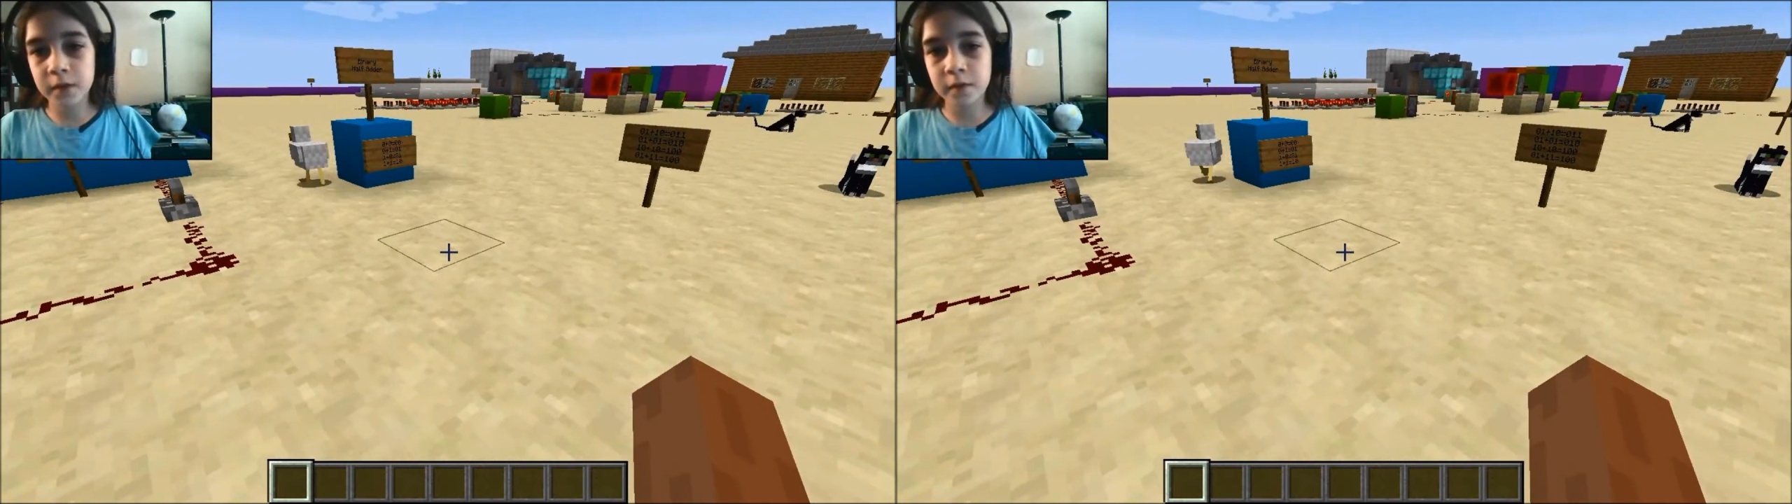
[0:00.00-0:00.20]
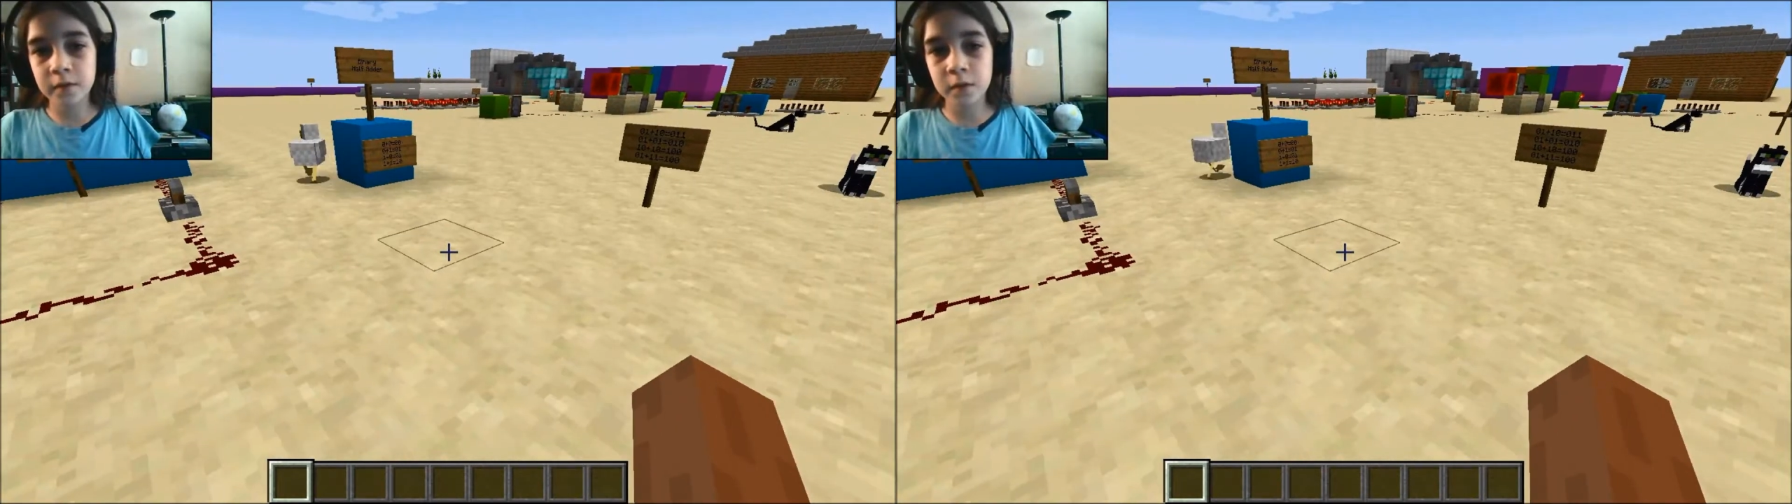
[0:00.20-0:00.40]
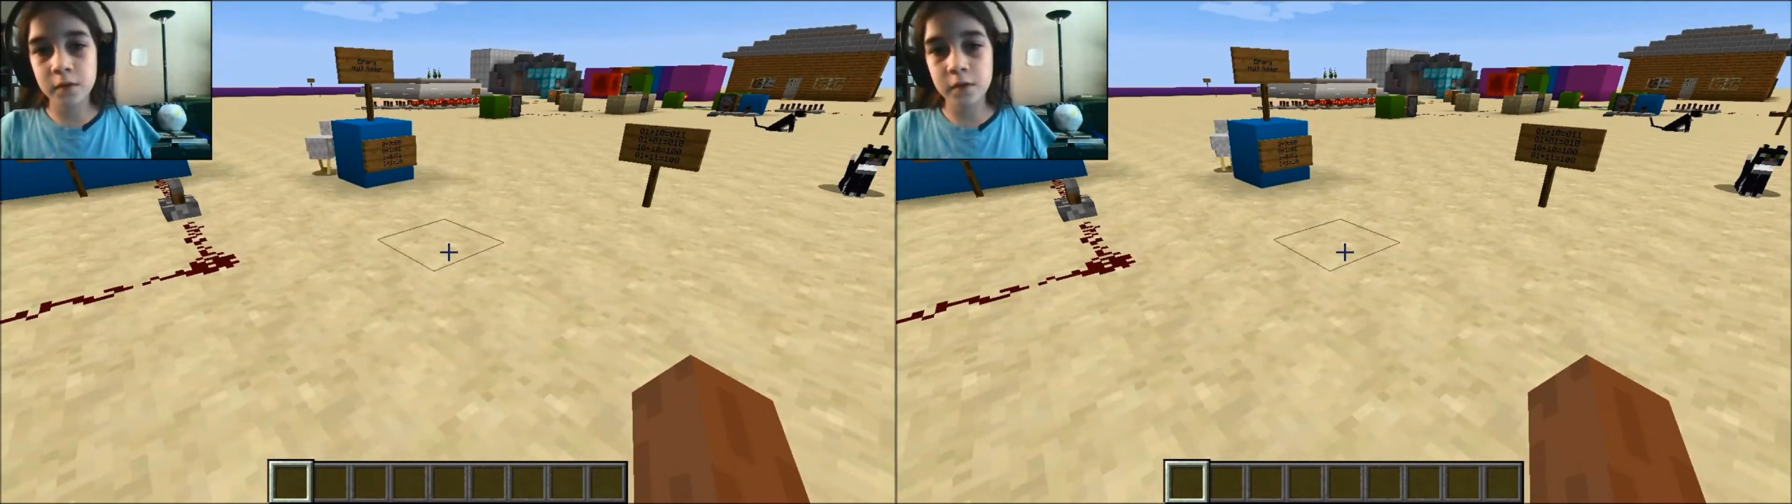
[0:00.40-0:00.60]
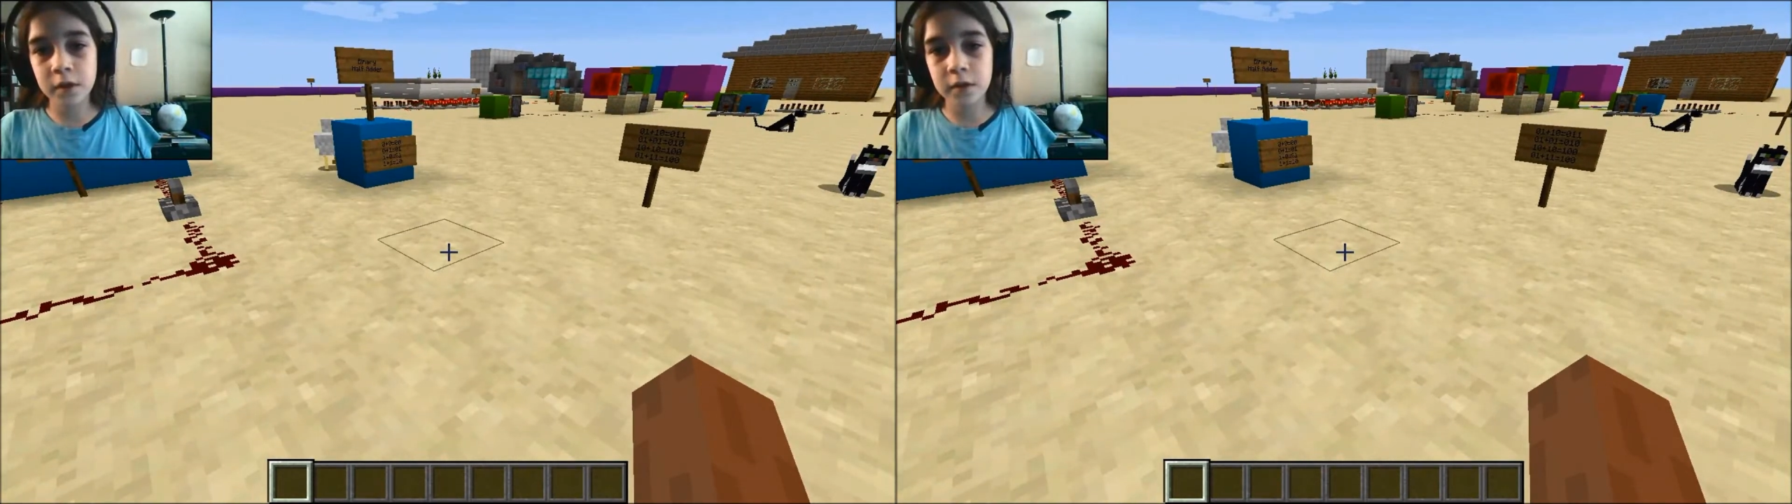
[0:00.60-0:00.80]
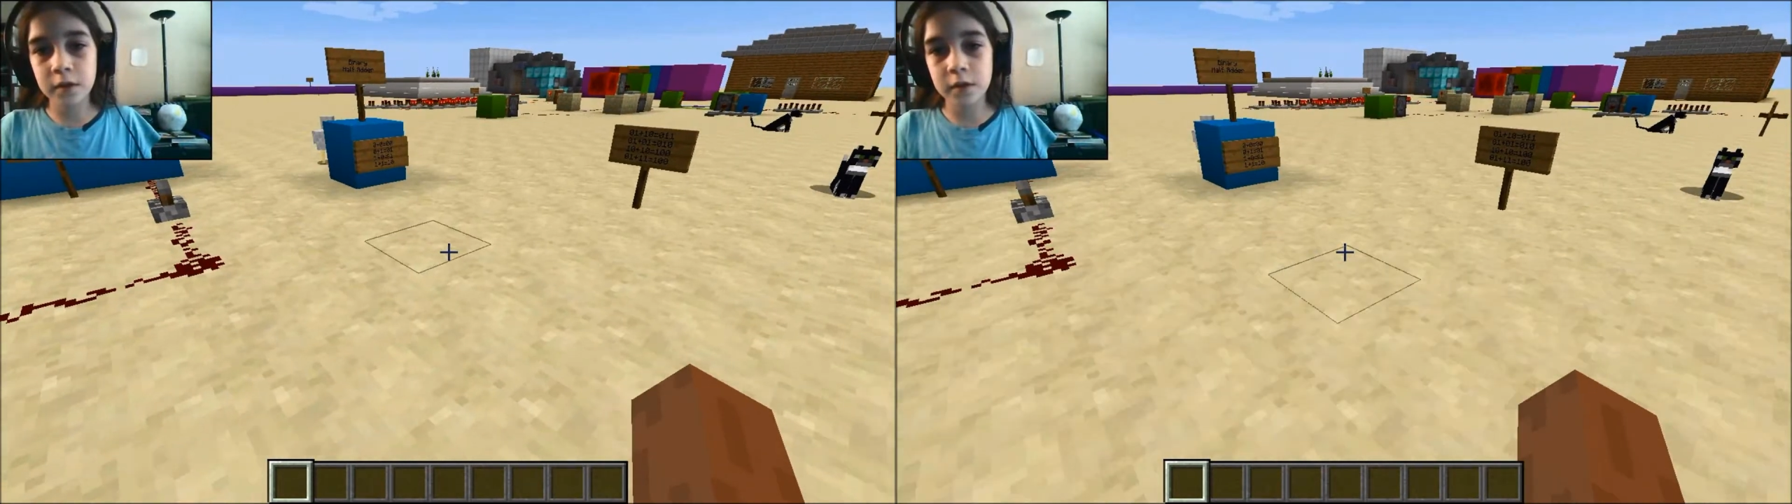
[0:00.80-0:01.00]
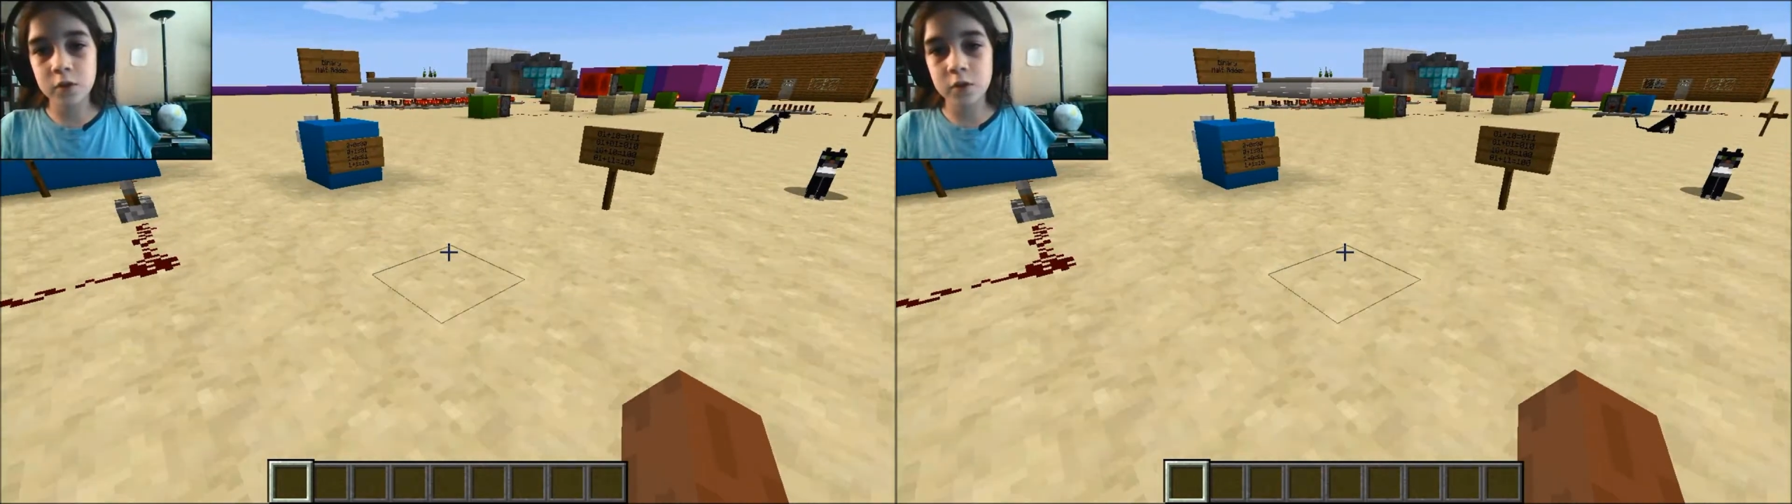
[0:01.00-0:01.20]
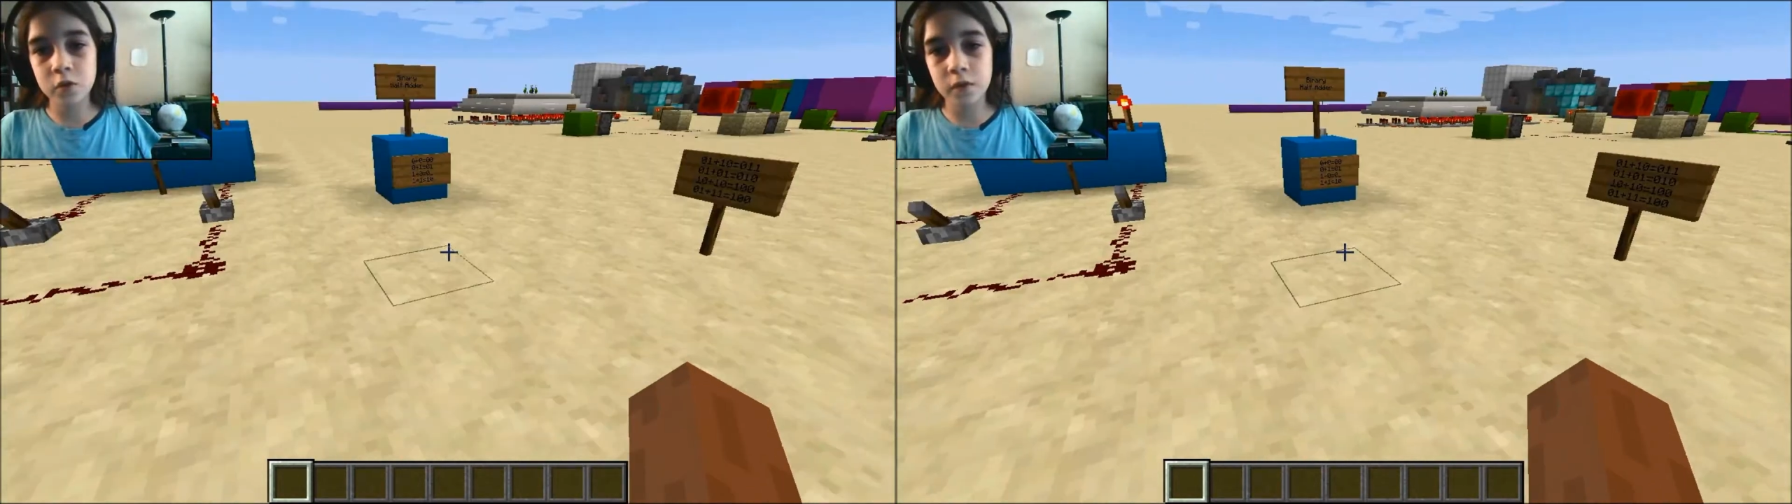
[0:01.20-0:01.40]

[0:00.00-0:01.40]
using two